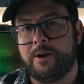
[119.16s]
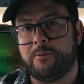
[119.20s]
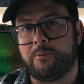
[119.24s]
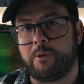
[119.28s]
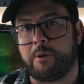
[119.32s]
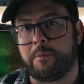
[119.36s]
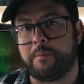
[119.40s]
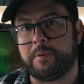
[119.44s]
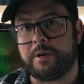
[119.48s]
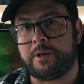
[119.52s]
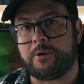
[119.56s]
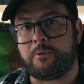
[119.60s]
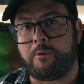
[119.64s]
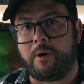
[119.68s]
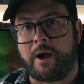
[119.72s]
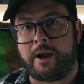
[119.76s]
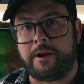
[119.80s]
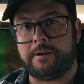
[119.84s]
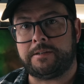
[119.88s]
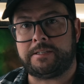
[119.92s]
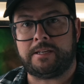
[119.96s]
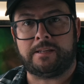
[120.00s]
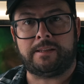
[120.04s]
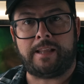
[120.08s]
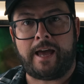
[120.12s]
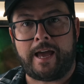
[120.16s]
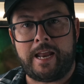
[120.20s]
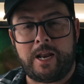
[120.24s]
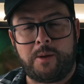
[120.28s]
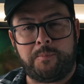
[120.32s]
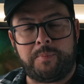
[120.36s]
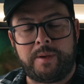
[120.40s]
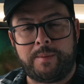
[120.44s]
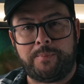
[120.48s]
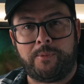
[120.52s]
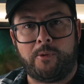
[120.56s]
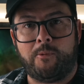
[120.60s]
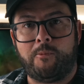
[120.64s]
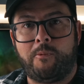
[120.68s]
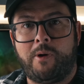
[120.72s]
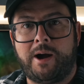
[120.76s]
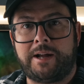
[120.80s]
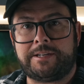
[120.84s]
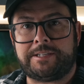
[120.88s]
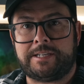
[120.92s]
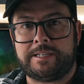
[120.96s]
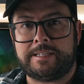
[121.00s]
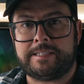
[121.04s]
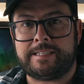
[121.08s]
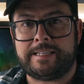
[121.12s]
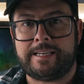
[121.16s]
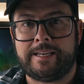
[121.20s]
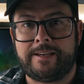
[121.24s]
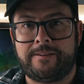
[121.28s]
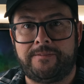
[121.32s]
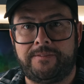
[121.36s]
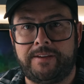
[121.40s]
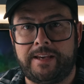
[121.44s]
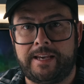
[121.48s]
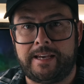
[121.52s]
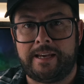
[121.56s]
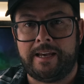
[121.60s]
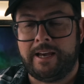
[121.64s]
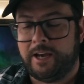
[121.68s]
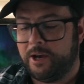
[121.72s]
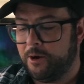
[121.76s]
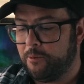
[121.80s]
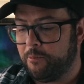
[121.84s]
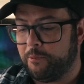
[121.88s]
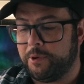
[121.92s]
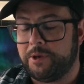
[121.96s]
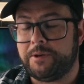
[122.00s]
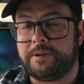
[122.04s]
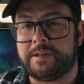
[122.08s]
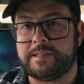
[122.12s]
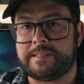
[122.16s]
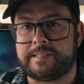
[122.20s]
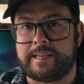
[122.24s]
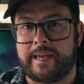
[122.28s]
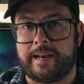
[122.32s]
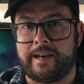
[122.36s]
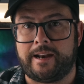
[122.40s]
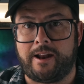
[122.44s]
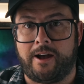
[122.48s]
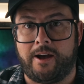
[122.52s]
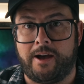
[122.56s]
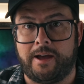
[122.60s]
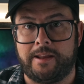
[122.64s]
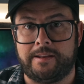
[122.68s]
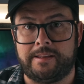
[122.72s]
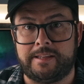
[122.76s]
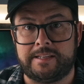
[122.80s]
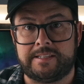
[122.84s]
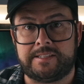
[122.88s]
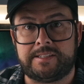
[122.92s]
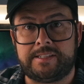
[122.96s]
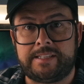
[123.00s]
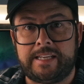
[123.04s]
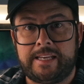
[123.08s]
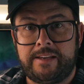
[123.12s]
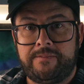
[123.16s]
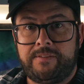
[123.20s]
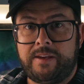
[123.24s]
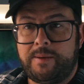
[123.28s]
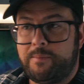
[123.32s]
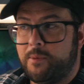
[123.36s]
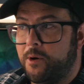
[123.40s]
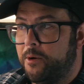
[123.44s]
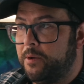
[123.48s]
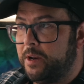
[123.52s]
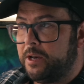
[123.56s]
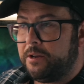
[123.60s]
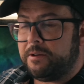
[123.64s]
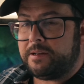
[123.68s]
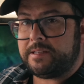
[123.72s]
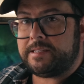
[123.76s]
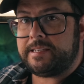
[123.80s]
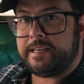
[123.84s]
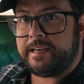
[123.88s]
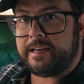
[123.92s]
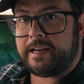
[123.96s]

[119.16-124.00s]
where it required to light up people watching TV, well you could set it on this TV mode and you could see